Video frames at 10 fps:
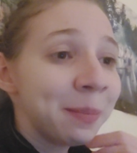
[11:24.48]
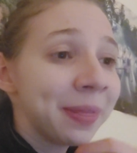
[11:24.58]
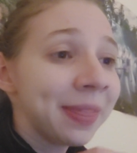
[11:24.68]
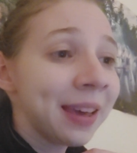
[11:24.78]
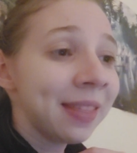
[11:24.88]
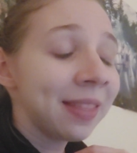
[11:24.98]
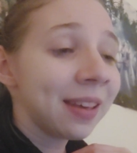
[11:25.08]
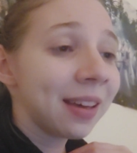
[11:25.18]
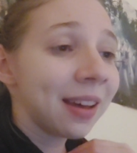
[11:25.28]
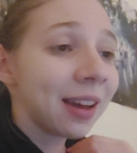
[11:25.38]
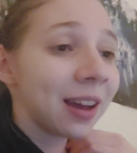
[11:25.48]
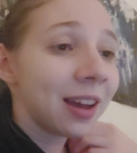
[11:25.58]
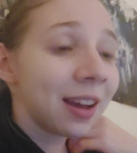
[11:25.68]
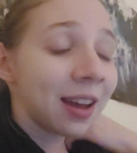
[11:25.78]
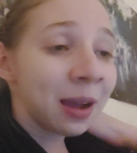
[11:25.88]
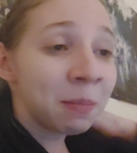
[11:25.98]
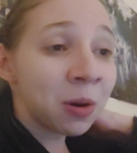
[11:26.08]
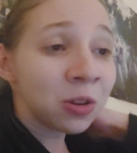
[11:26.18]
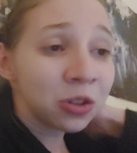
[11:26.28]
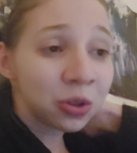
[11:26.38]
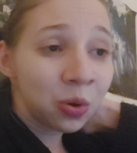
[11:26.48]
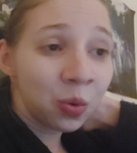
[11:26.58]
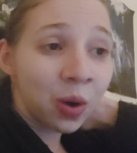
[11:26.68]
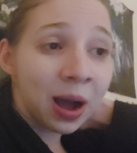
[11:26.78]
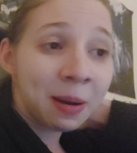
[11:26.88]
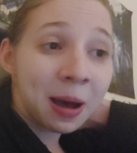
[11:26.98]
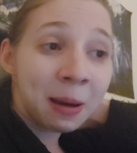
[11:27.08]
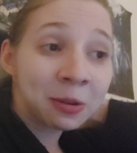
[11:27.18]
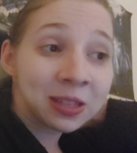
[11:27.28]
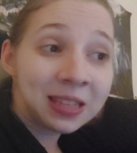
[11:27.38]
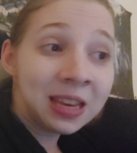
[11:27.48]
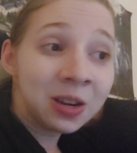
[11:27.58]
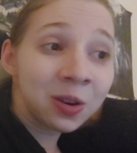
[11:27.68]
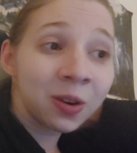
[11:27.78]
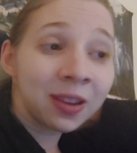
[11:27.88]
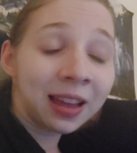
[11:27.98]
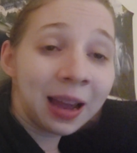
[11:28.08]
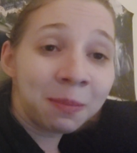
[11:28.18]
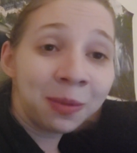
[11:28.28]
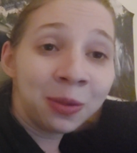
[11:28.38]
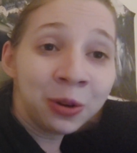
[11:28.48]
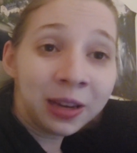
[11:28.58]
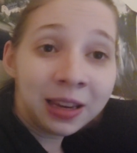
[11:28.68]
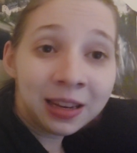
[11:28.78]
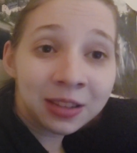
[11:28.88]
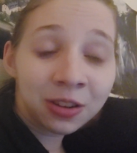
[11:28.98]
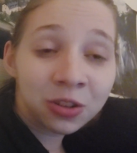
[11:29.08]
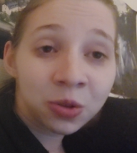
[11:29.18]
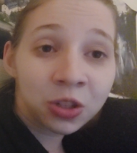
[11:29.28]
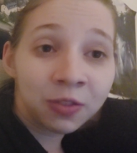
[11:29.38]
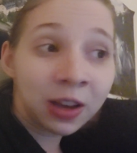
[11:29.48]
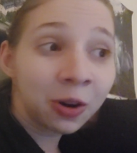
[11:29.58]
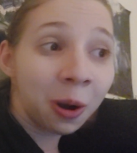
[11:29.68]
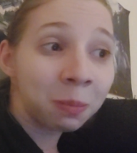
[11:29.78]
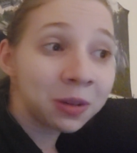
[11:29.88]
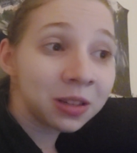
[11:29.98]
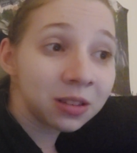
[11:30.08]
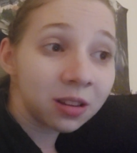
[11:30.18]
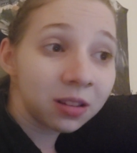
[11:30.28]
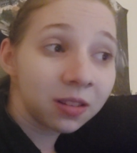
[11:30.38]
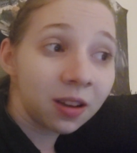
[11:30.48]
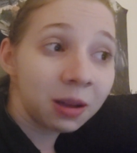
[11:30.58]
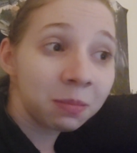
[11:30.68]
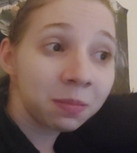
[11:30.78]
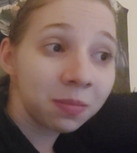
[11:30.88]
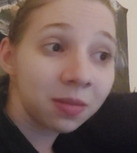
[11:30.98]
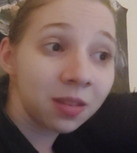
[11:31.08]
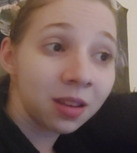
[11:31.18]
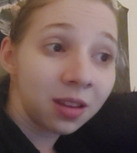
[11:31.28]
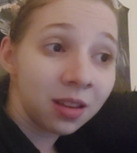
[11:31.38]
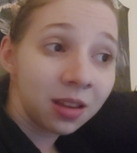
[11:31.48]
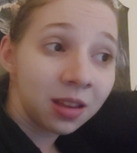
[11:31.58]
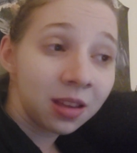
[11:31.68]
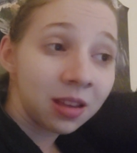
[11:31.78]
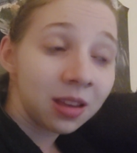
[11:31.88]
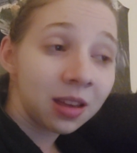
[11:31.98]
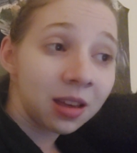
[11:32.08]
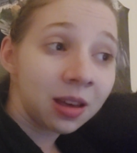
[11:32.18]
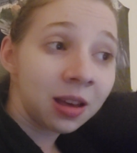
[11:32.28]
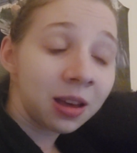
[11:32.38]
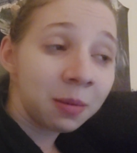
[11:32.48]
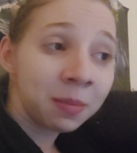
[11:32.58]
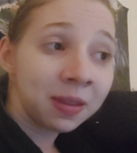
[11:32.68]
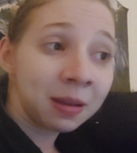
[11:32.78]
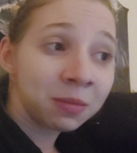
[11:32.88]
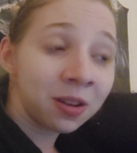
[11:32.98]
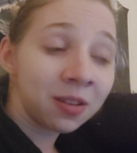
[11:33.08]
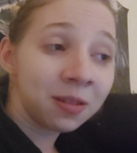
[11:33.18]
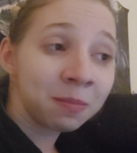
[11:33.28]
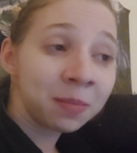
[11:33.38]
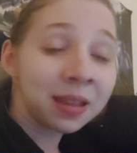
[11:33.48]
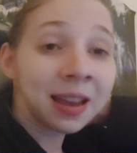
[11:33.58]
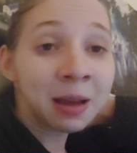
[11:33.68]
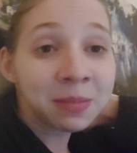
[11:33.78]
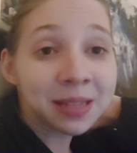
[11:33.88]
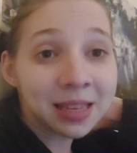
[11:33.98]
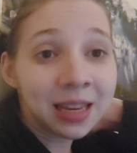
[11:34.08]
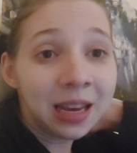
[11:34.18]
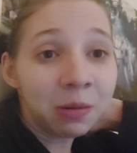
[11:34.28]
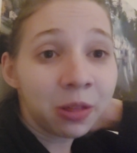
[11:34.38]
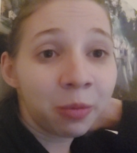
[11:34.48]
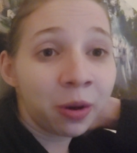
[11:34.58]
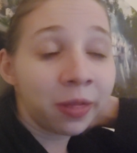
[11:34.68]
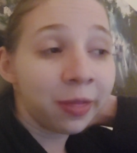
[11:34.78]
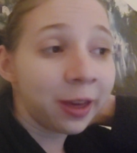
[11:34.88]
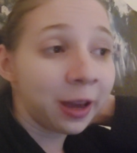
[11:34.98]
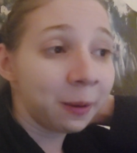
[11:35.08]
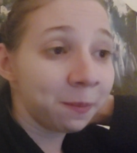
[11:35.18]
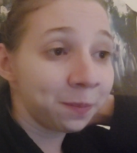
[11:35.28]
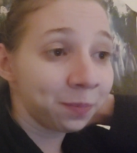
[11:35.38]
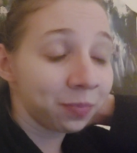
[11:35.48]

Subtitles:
But then I'm also a seeker, like I'm looking at all sorts of other options all the time. But I am sticking with one thing.